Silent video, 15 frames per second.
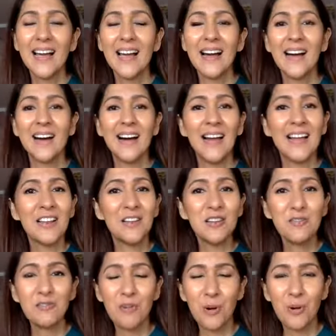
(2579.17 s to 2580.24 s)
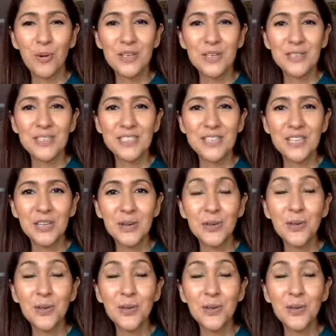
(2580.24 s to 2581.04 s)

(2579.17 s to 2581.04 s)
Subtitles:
I look forward to seeing you